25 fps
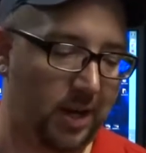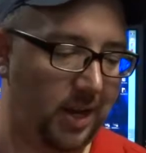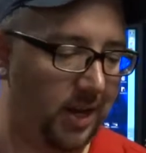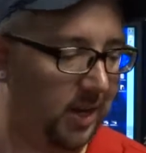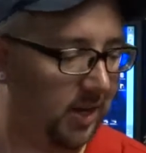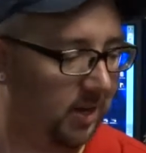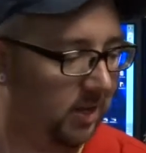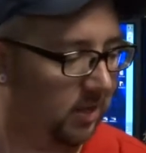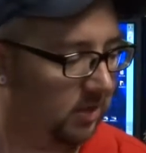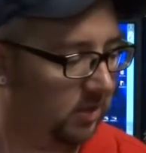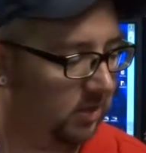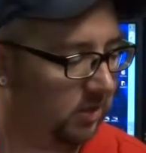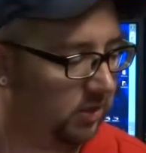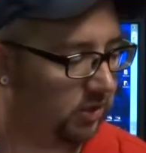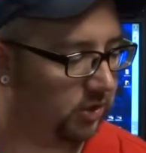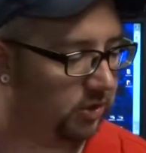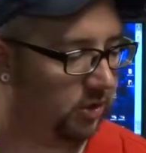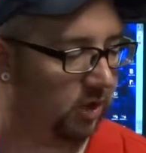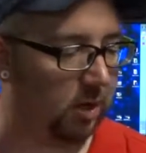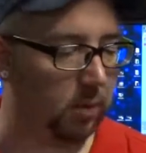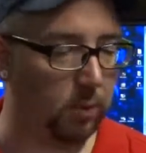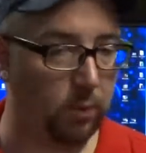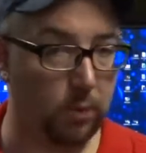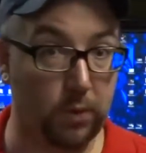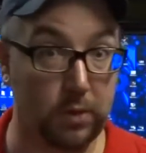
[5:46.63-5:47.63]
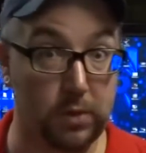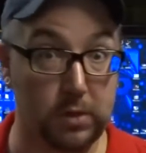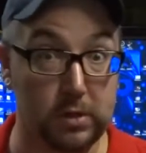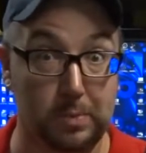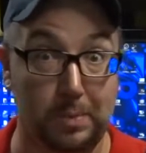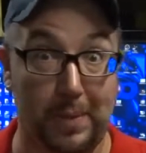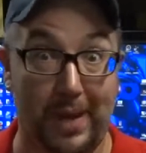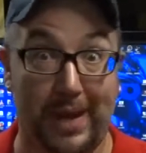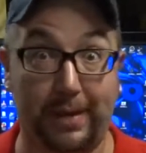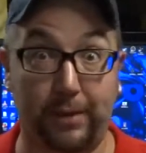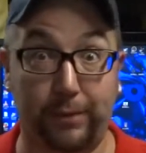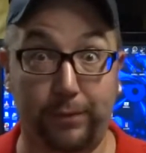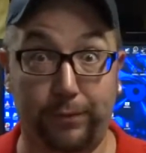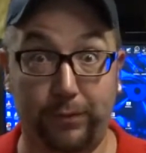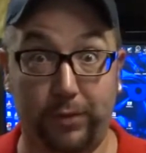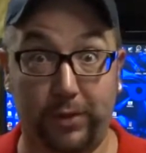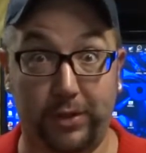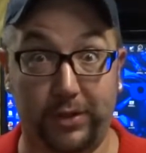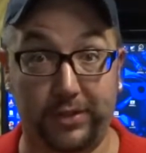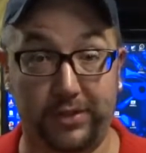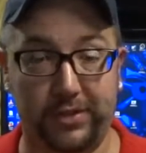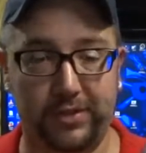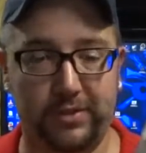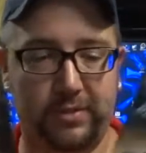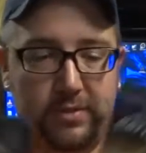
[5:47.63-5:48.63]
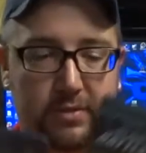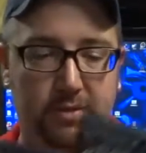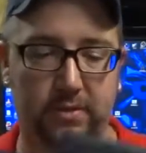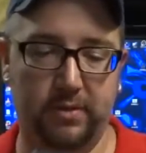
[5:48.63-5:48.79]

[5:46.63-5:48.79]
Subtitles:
and Star Wars Battlefront.